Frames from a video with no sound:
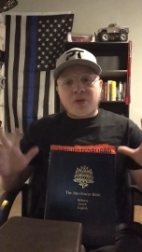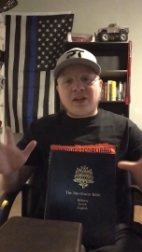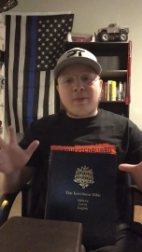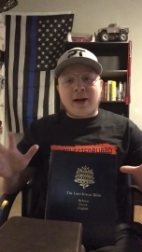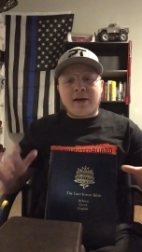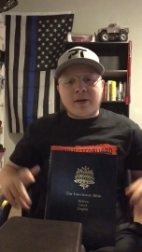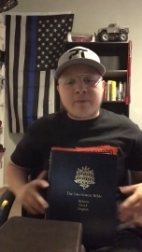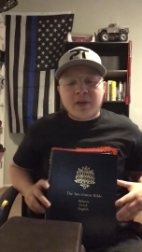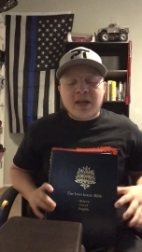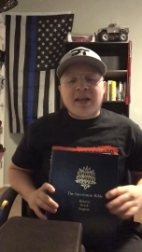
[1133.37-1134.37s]
thing about it
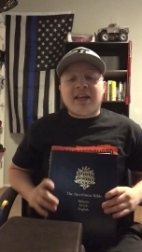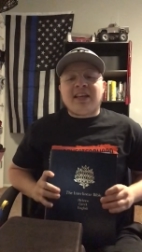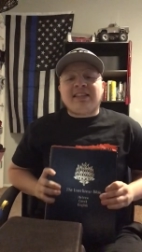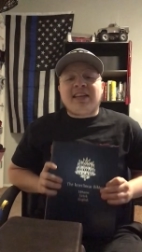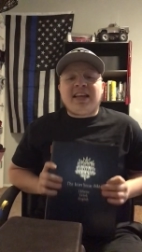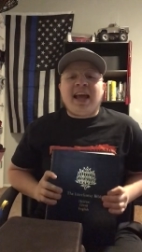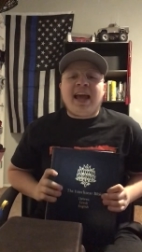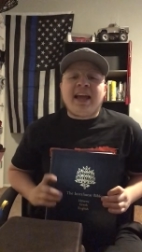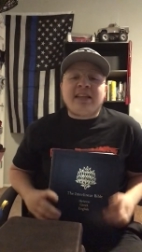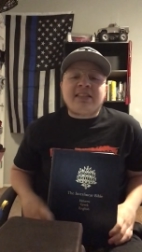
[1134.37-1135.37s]
is it
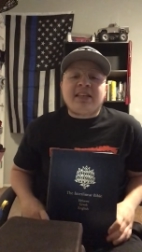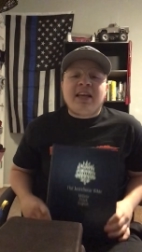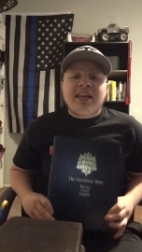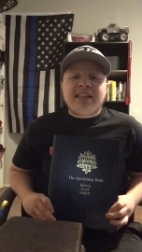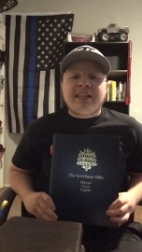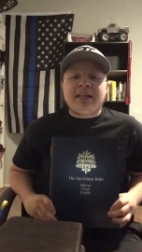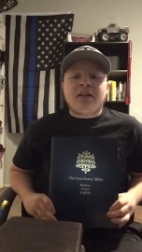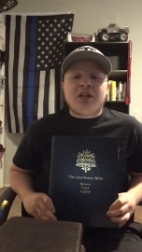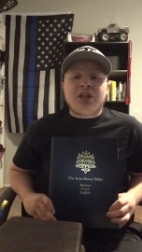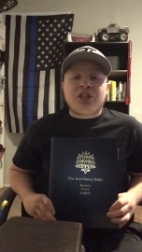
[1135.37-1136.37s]
has
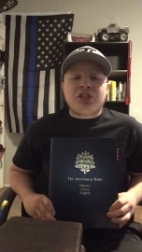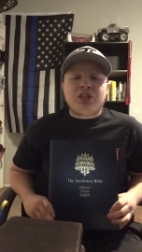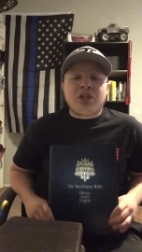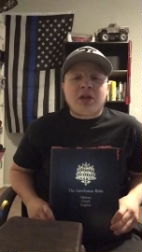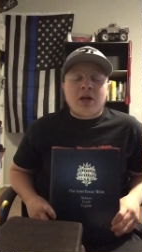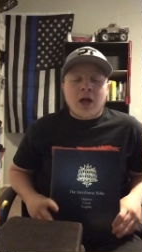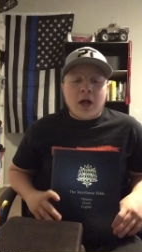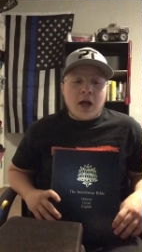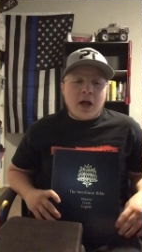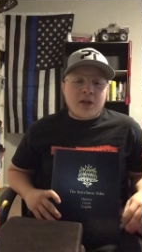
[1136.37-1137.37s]
English,
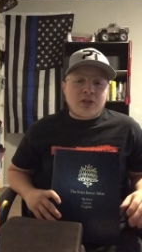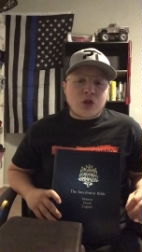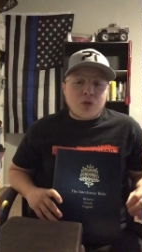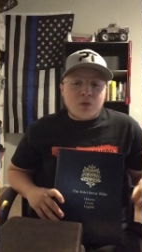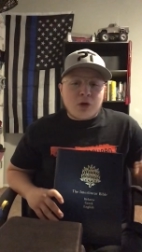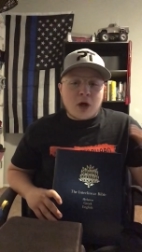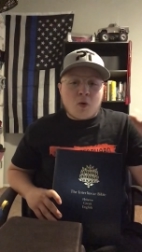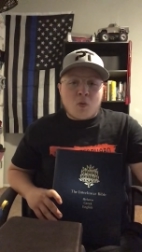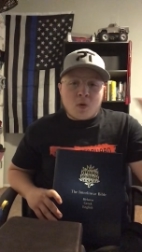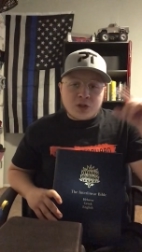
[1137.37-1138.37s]
so you know
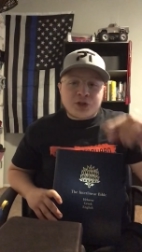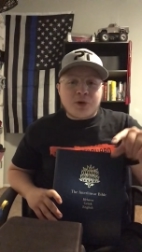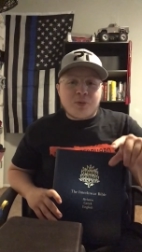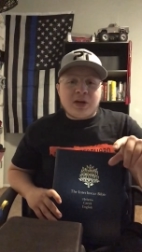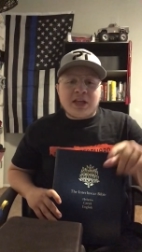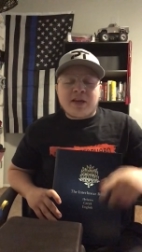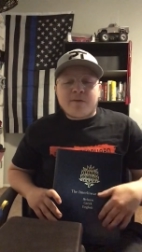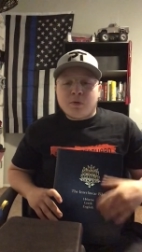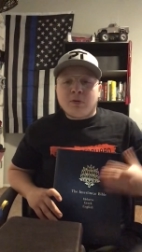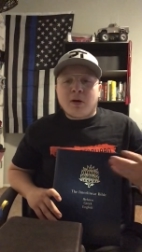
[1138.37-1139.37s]
what you're reading
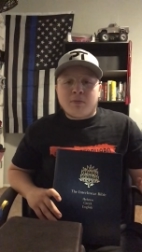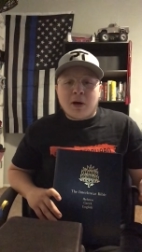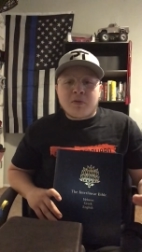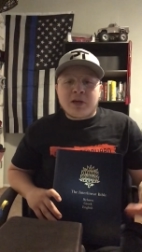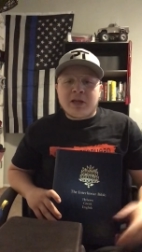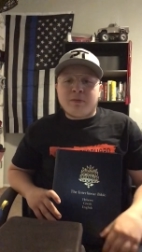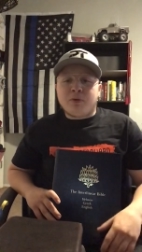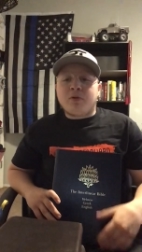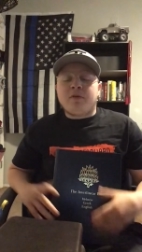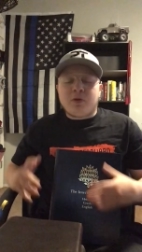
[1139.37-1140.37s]
if you don't know
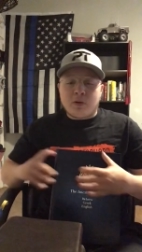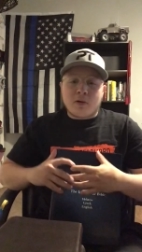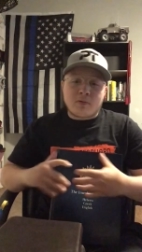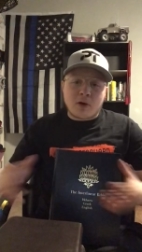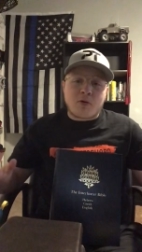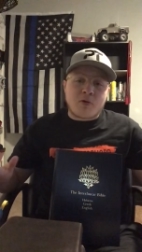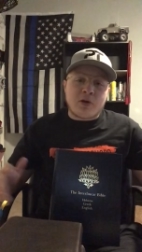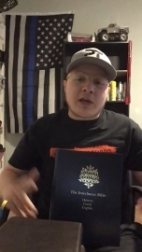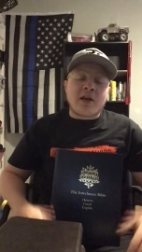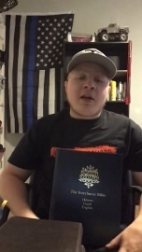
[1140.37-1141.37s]
Hebrew, if you don't know
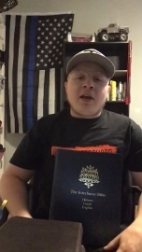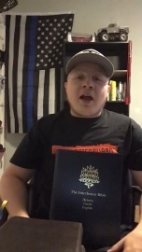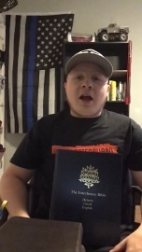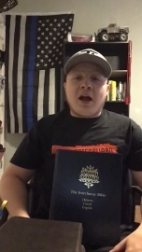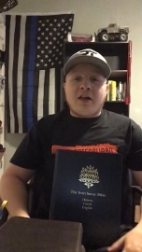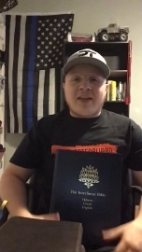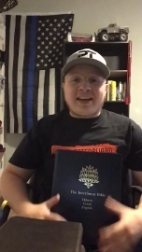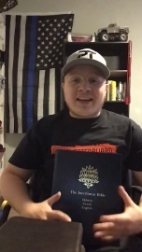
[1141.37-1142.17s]
Greek. Like I